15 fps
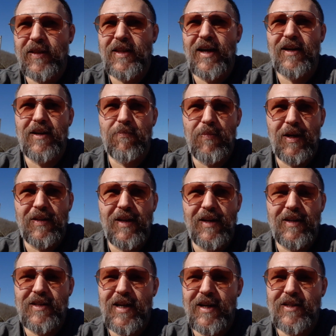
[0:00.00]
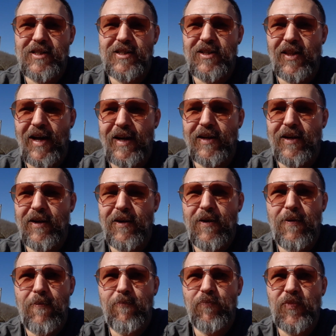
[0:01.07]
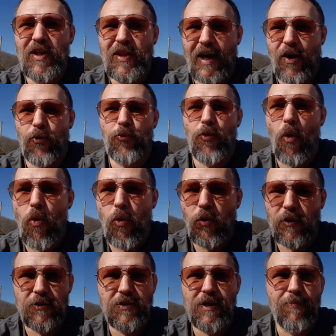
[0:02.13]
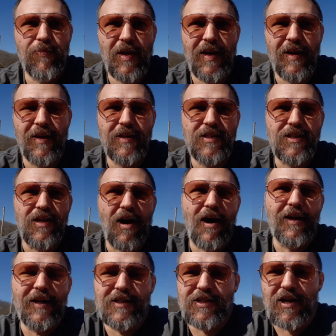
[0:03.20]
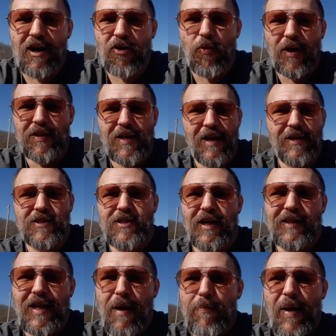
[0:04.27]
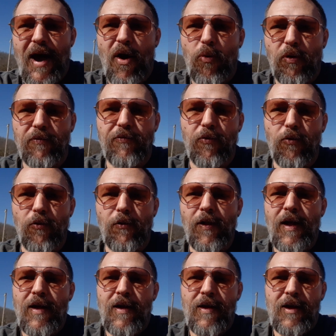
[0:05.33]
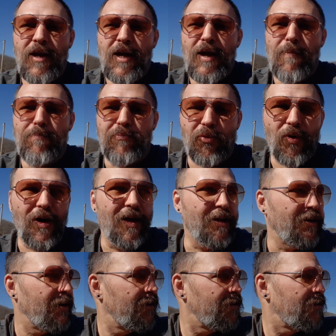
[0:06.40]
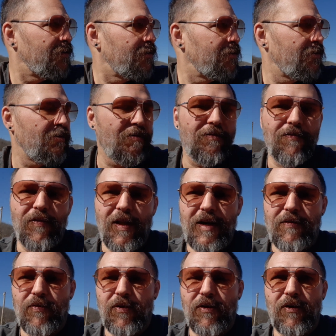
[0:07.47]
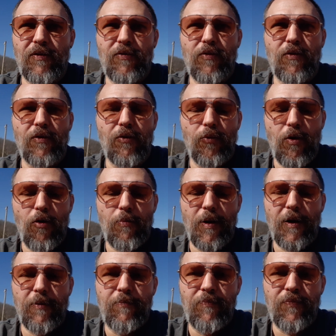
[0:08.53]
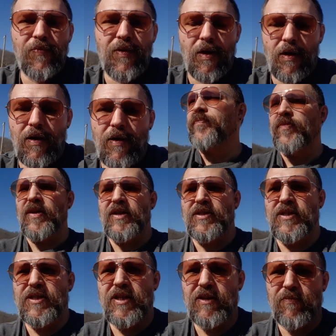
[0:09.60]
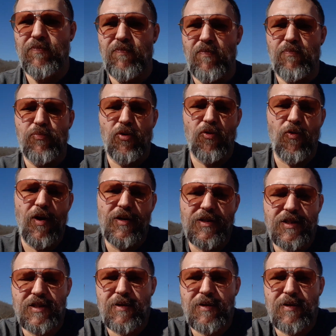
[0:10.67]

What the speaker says: That can mean that it tastes like a roll or something, and it's not quite that. It's not that powerful bread flavor or aroma. So this thing progresses.